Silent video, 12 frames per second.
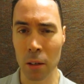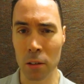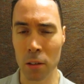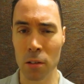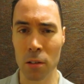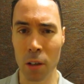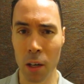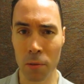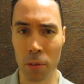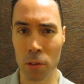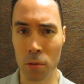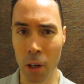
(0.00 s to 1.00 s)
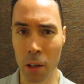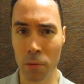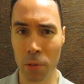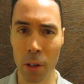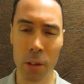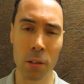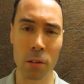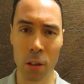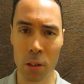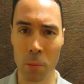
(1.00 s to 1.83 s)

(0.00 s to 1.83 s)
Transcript: such as the high flux dragonfly that I talked